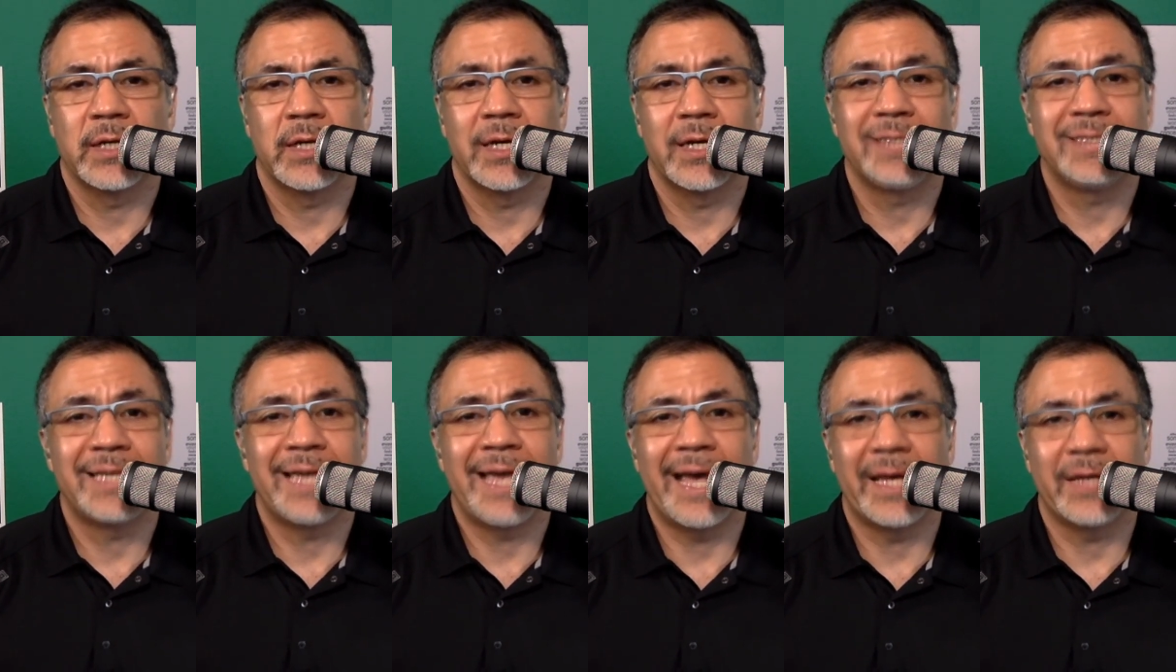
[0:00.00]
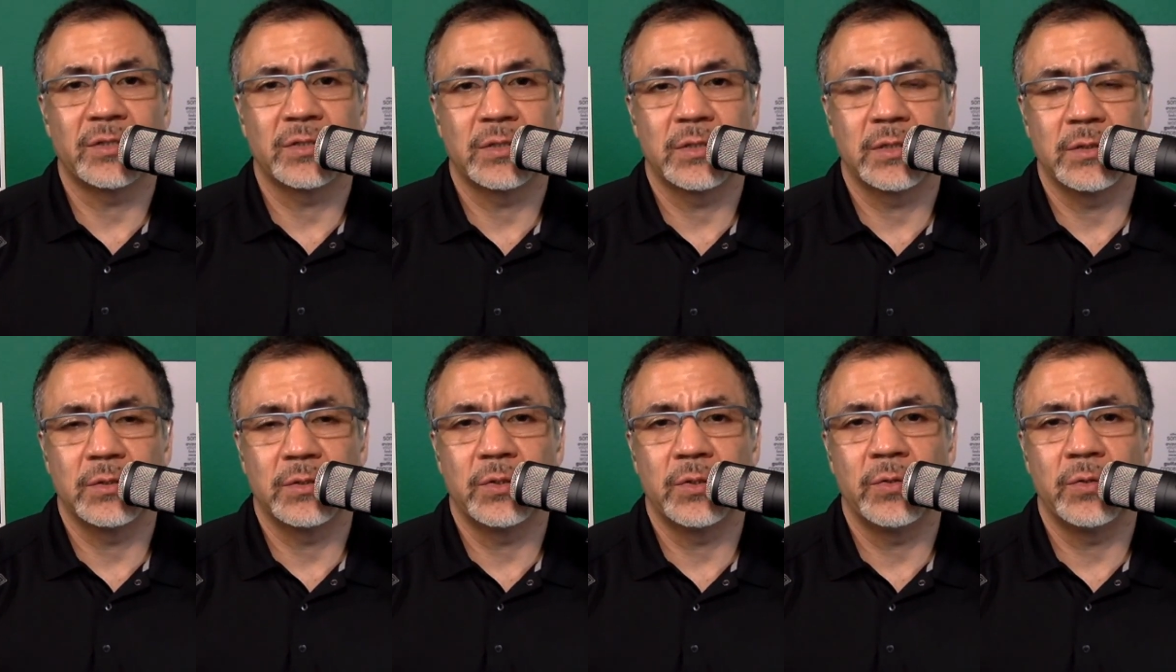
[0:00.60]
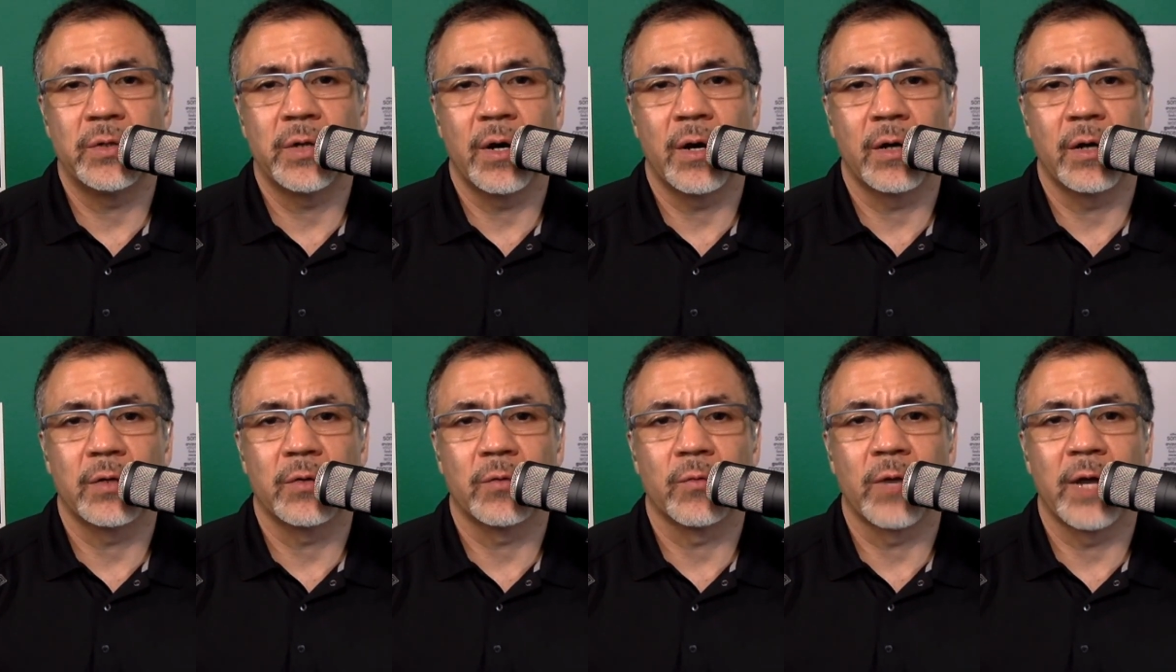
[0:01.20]
attached 2-car
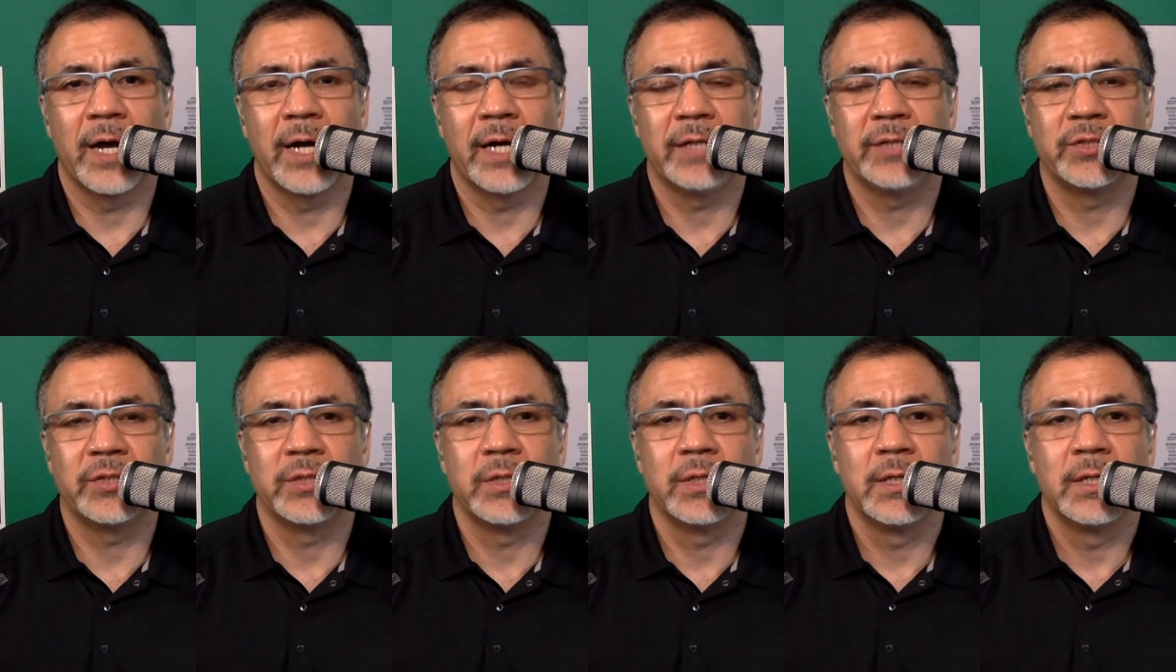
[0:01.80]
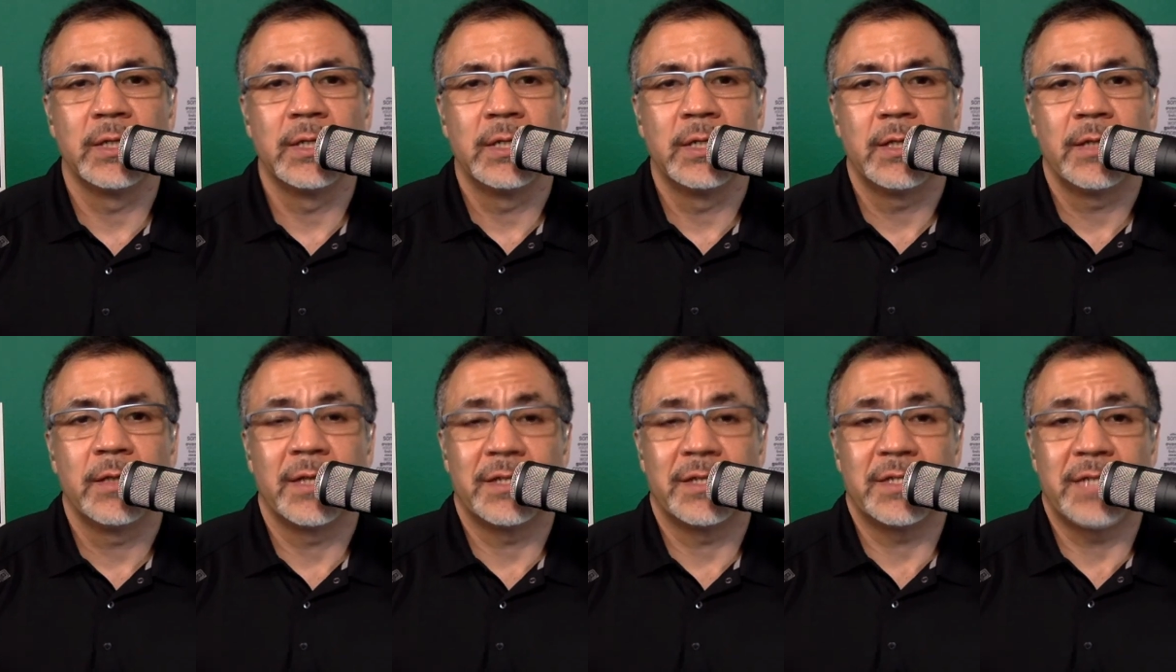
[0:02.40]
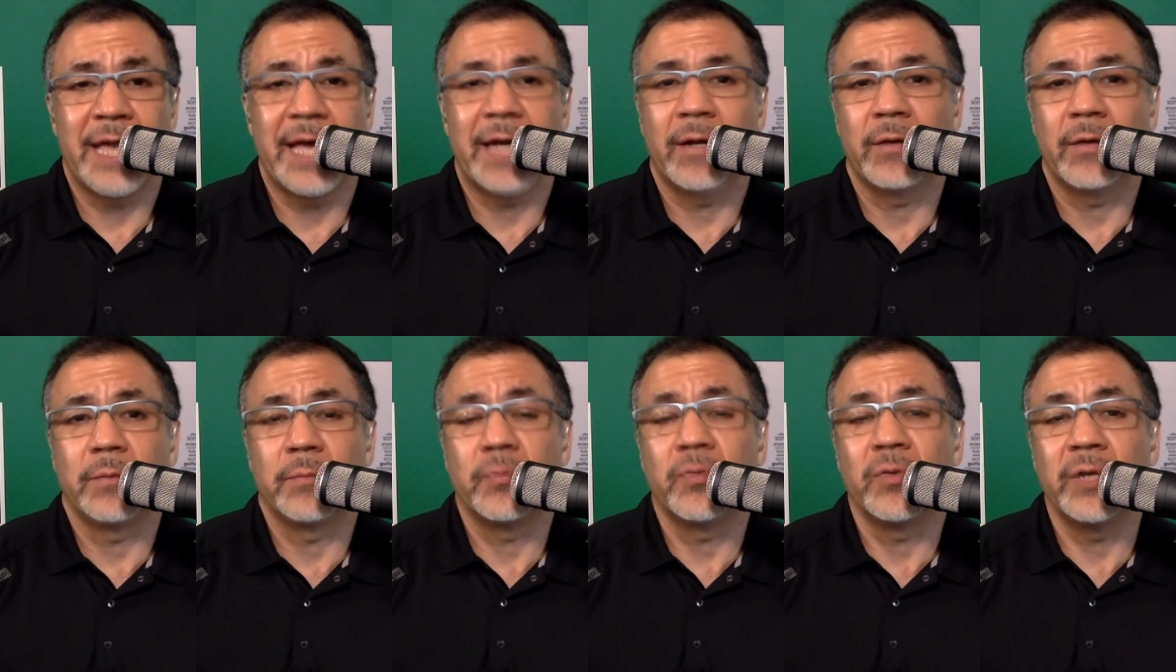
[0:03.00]
garage that sat on
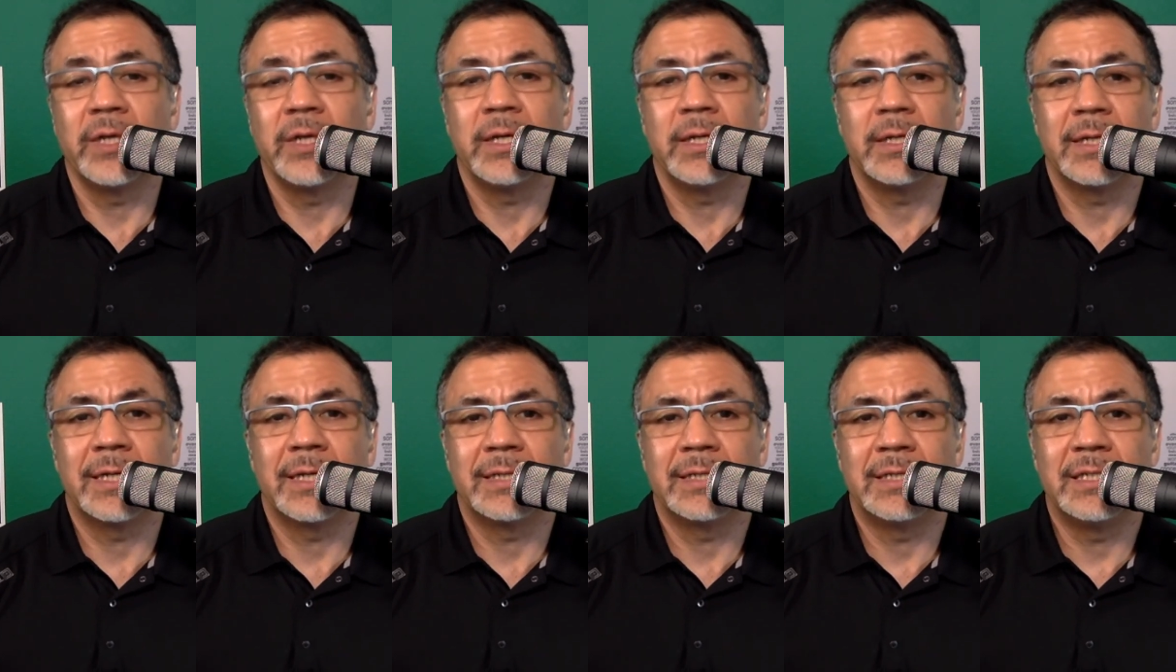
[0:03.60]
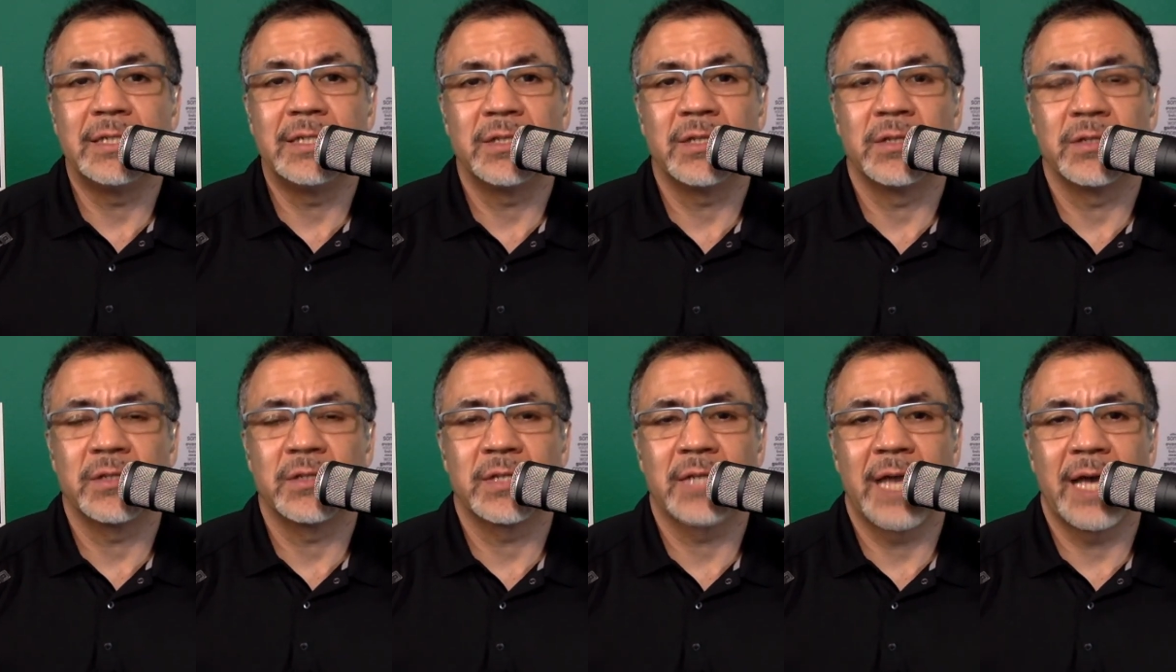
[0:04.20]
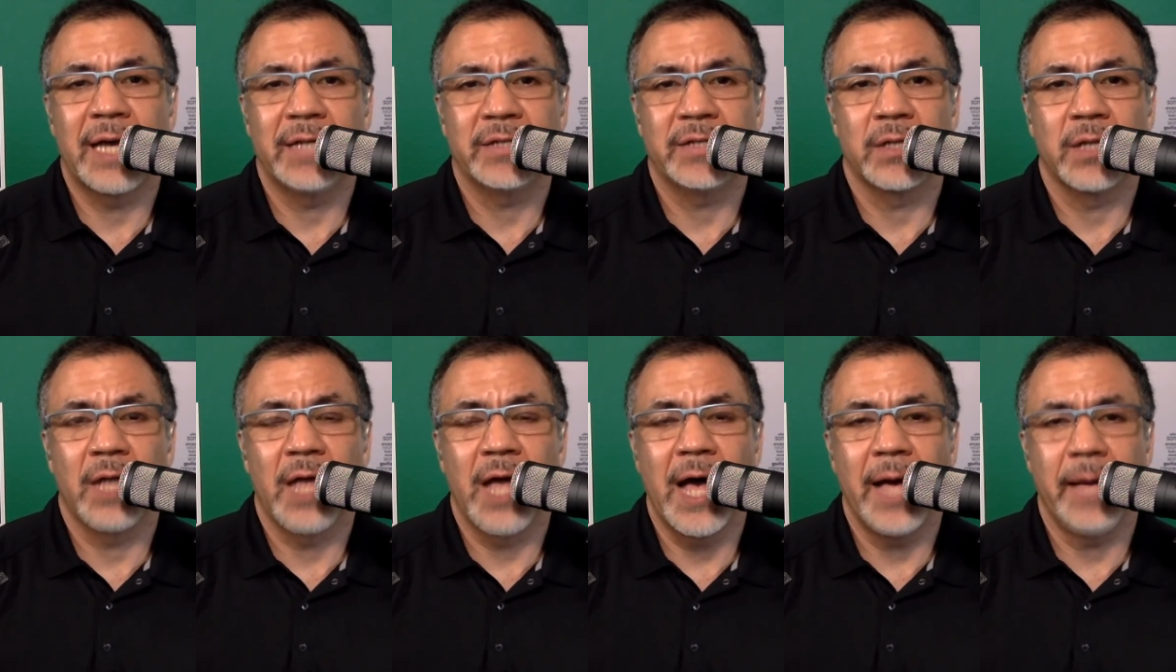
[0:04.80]
a pretty decent sized
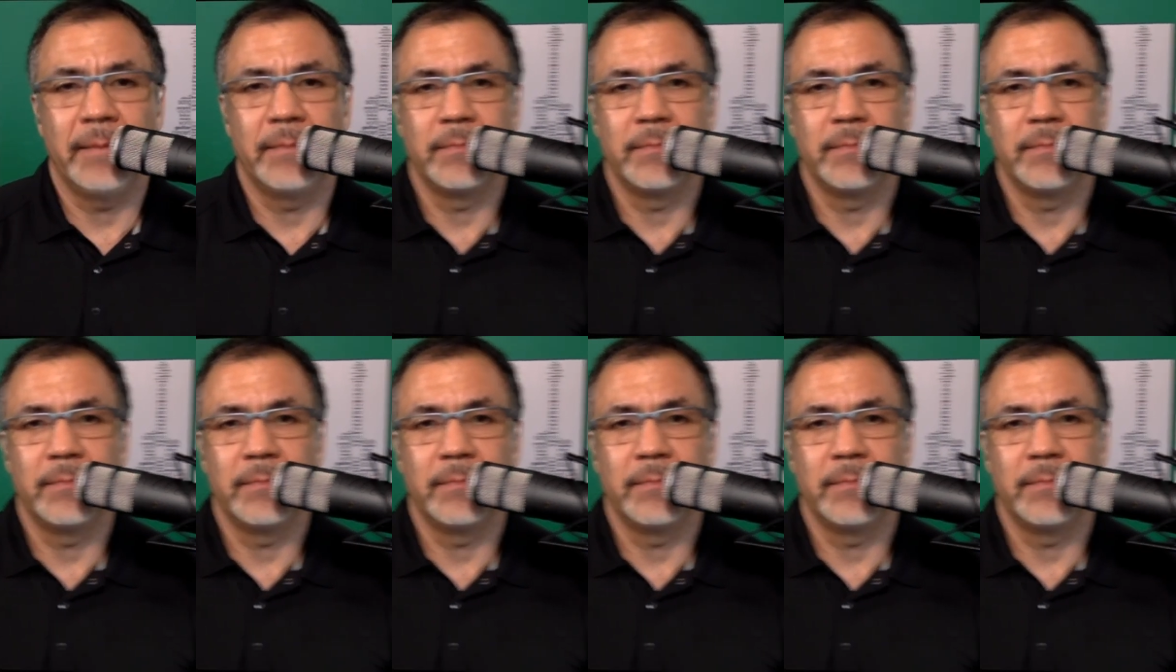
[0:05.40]
lot.